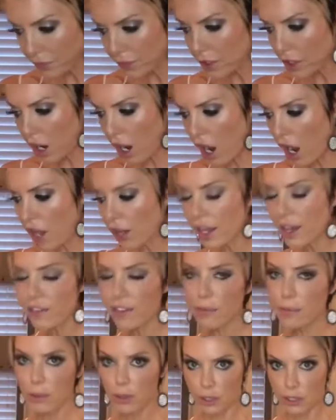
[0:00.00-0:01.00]
all of the
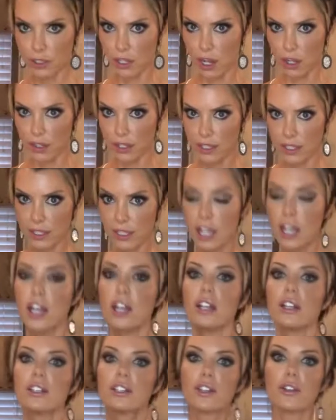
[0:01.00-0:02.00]
milk solids
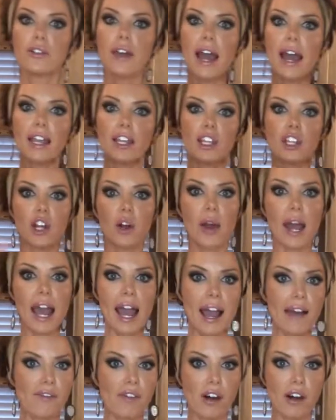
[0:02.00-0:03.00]
so that you don't
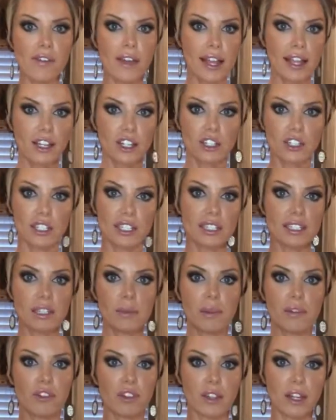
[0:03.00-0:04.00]
have all that in your system if
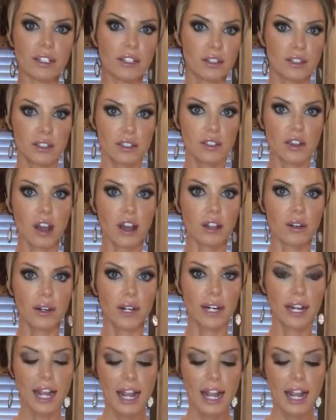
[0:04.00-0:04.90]
you're lactose intolerant.